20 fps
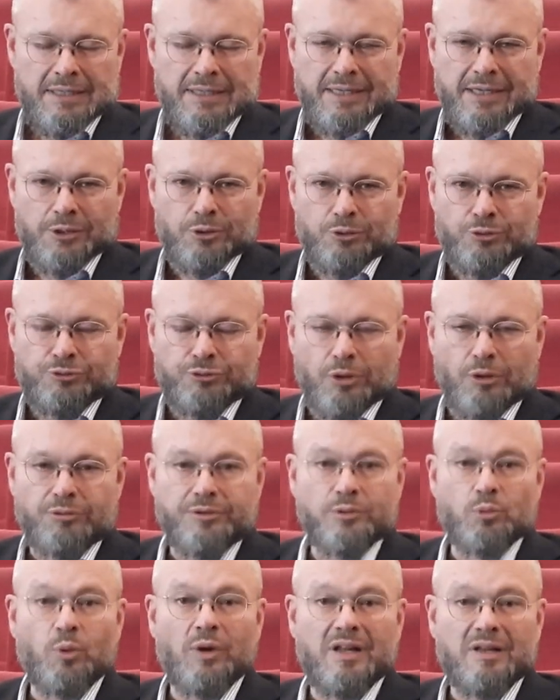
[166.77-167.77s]
kind of
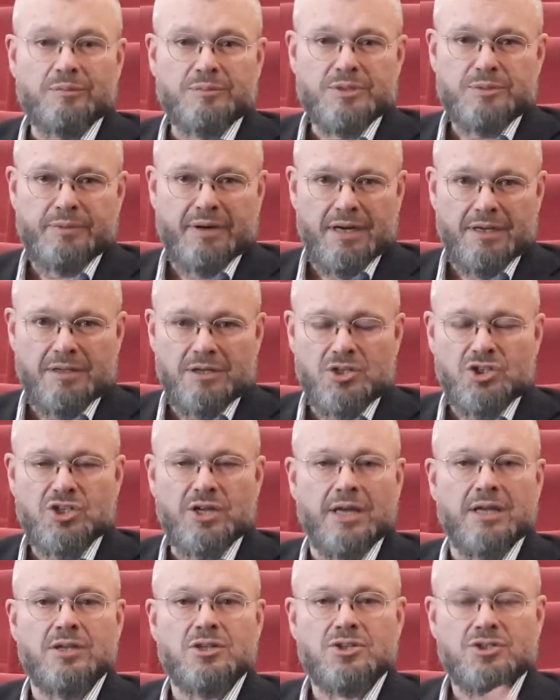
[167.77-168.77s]
overwhelmed by the
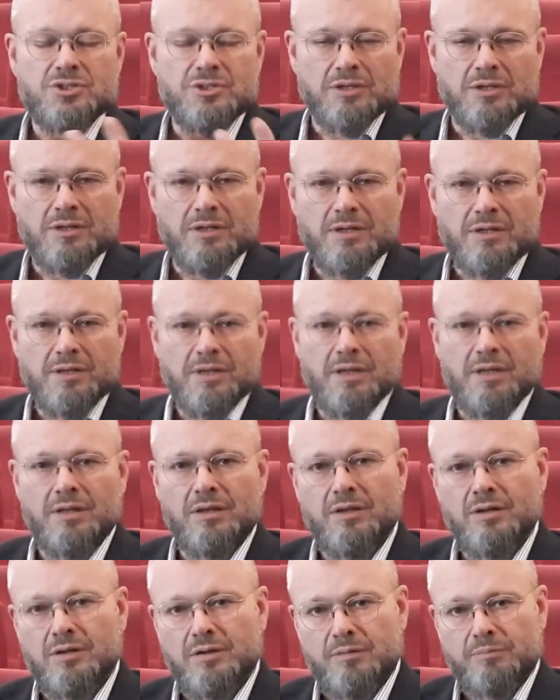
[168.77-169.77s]
change in
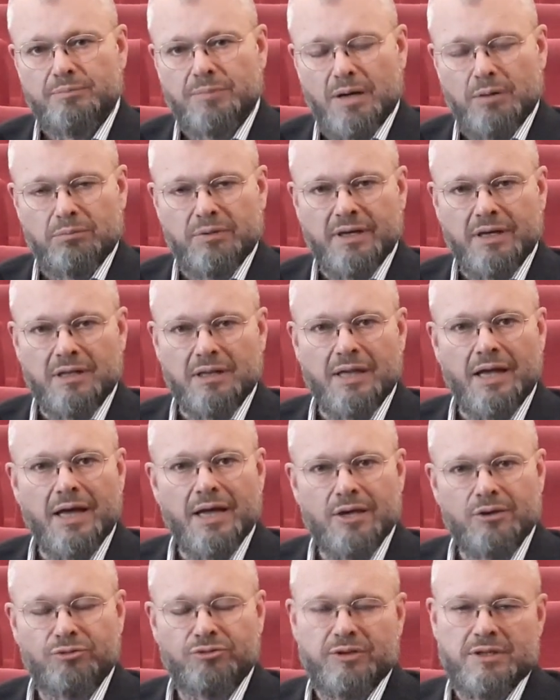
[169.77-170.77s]
the public
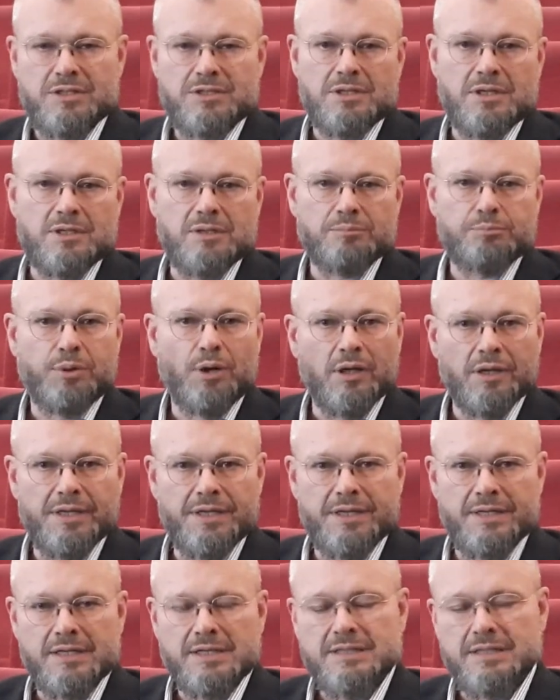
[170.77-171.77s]
life and in the
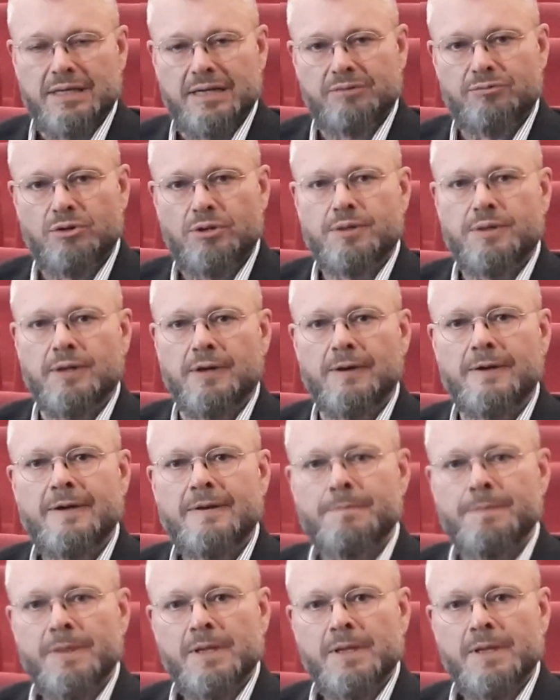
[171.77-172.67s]
politics and everything.